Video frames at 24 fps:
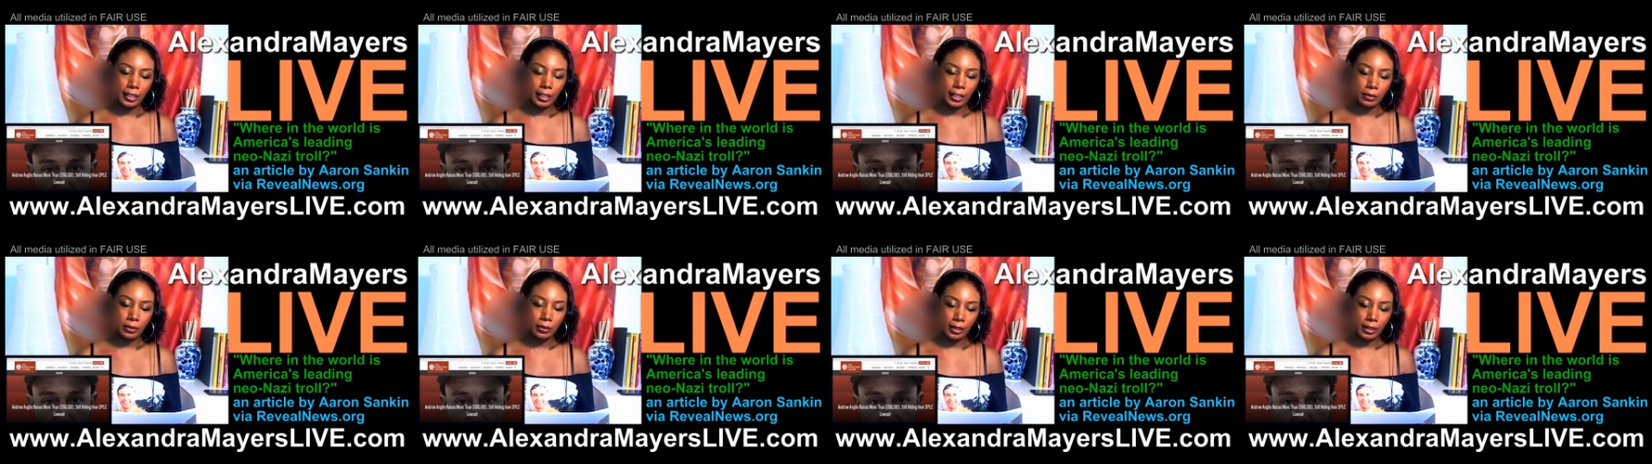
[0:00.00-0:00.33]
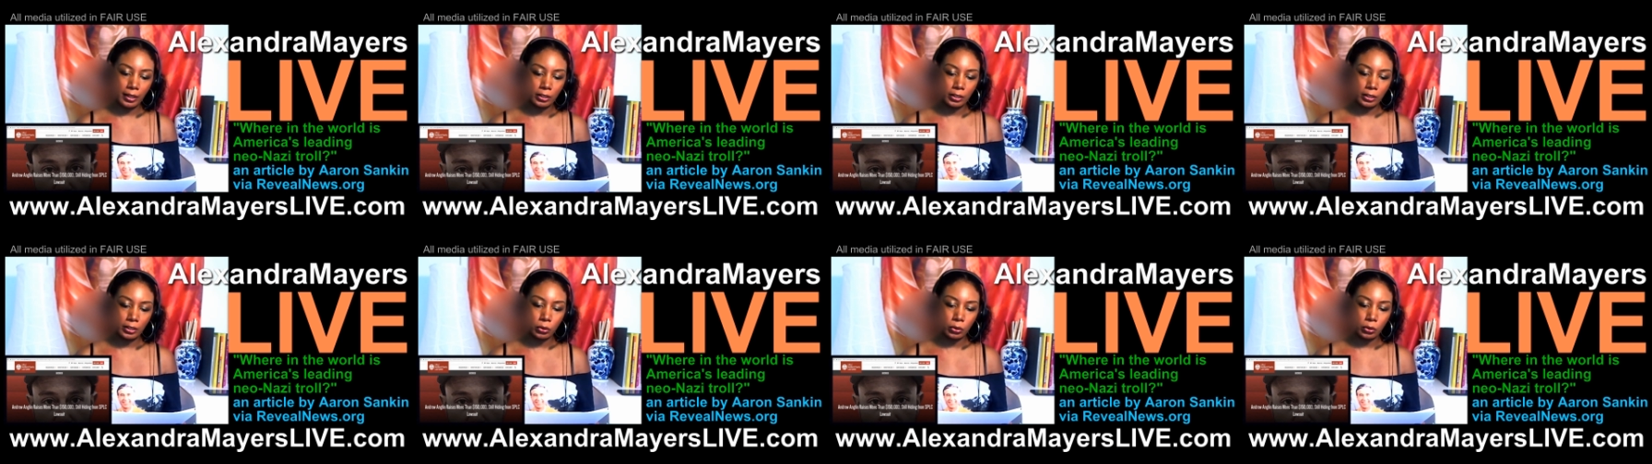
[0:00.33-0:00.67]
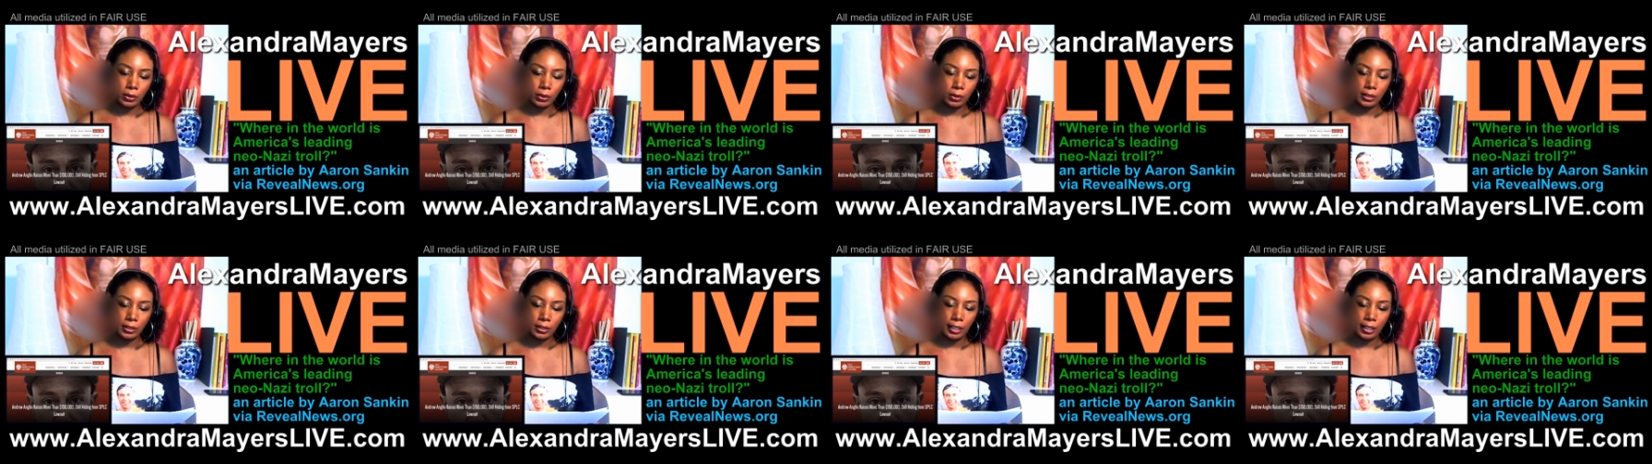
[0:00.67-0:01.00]
internet
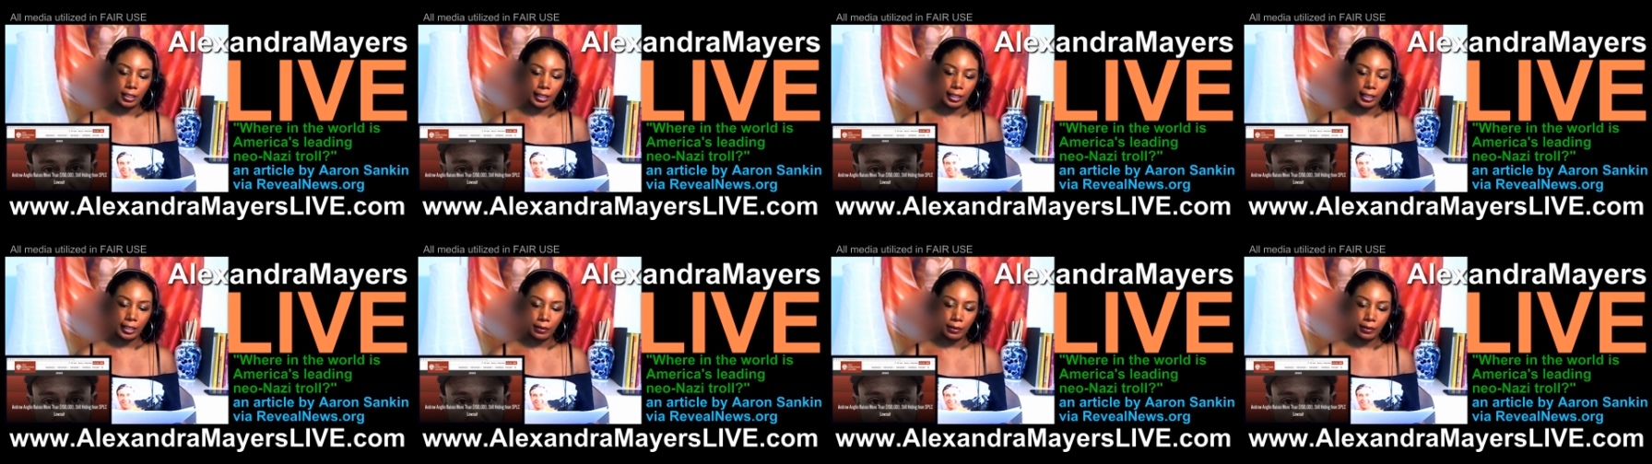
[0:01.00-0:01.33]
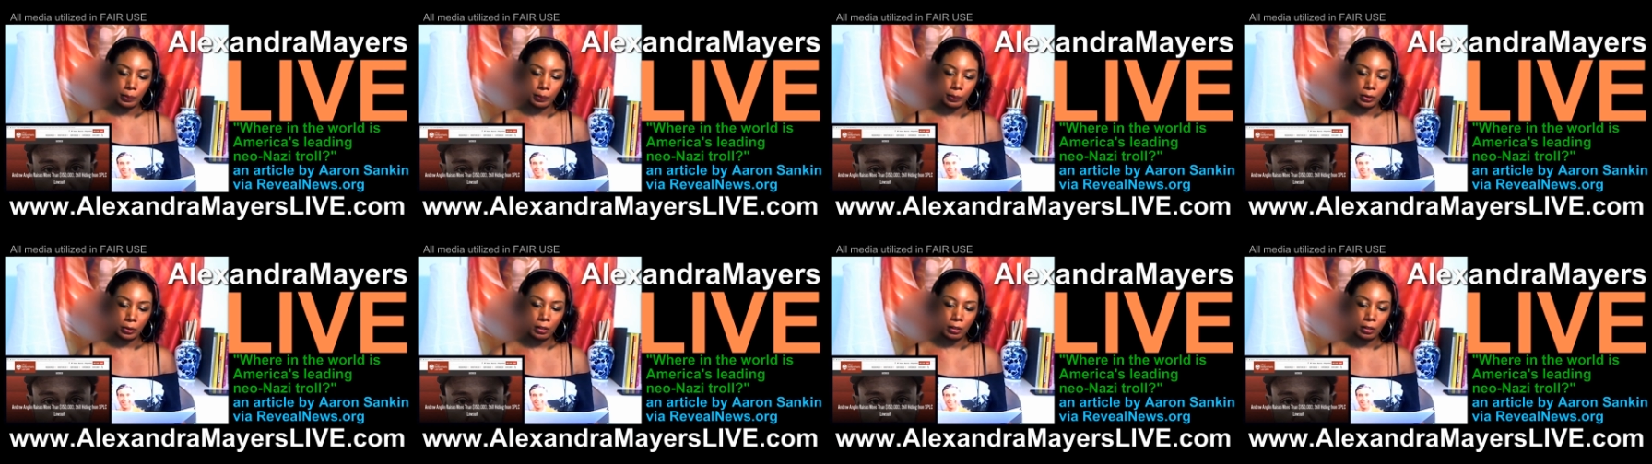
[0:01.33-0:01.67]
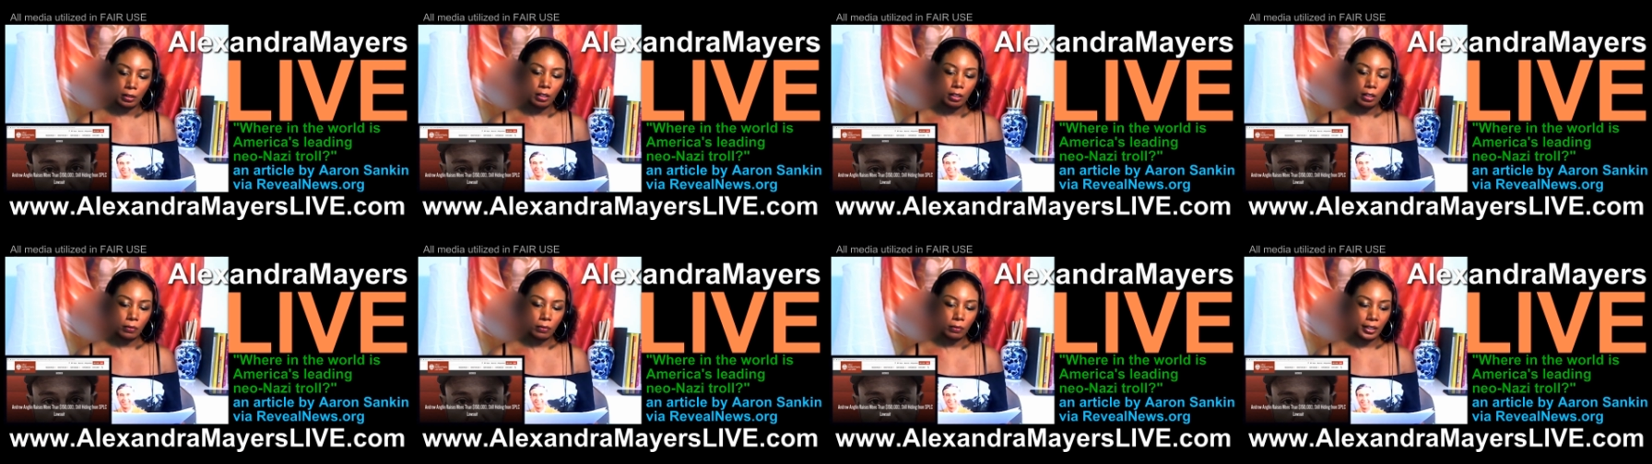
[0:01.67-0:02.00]
trolls accountable
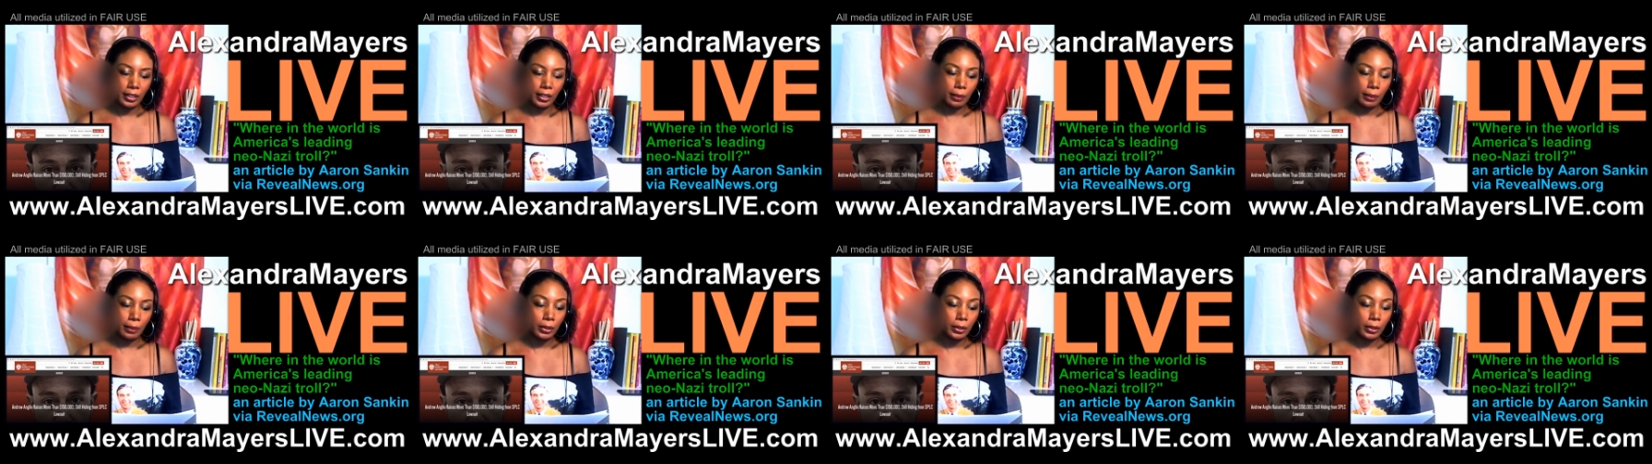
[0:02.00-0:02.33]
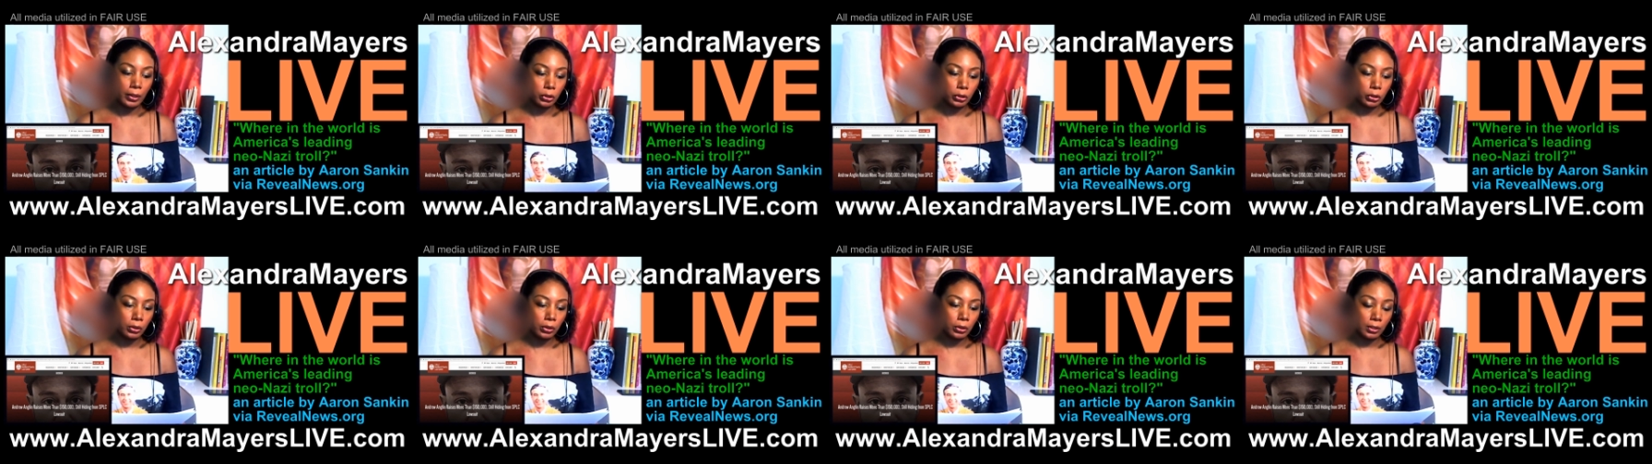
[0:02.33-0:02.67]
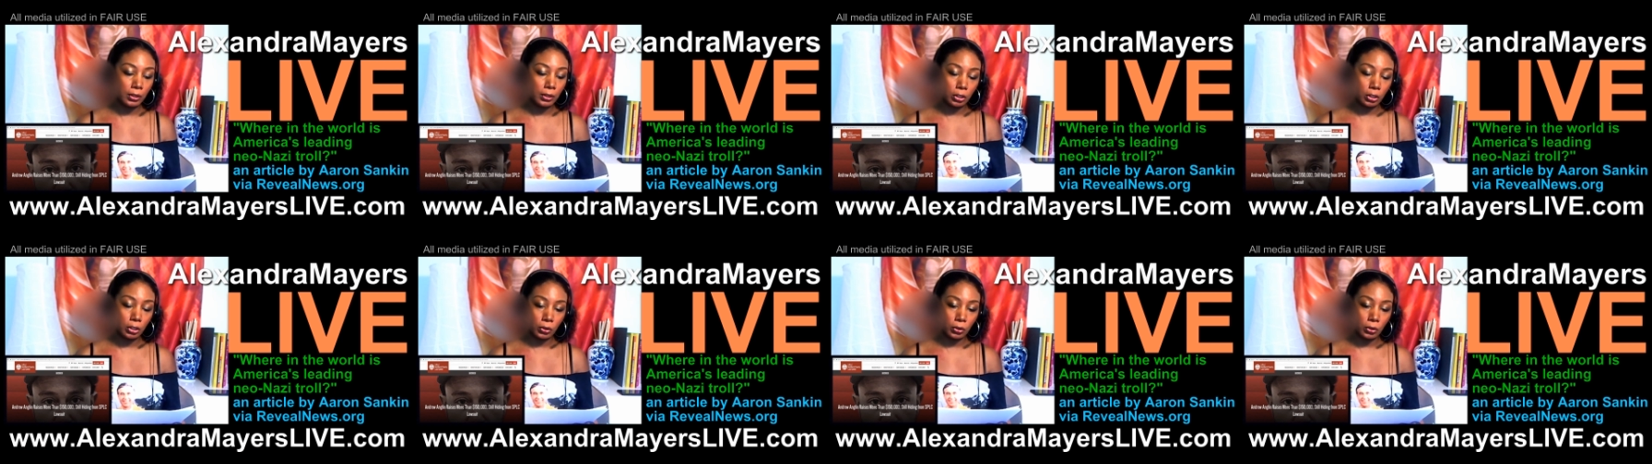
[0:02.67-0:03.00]
for the emotional
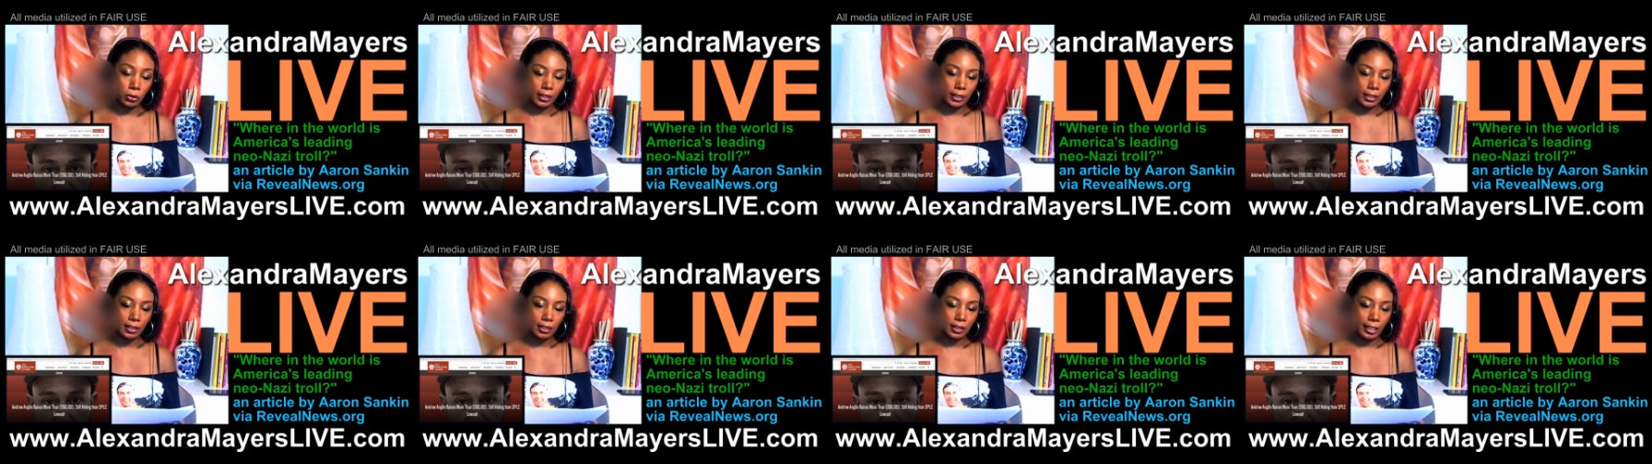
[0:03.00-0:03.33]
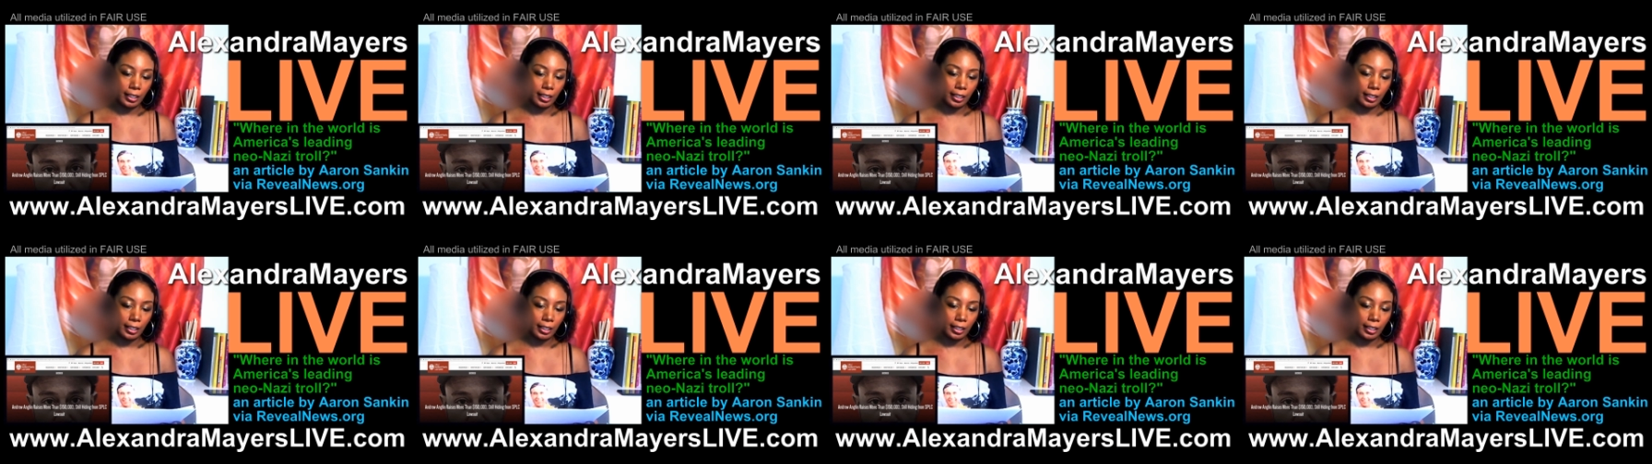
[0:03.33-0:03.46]
distress they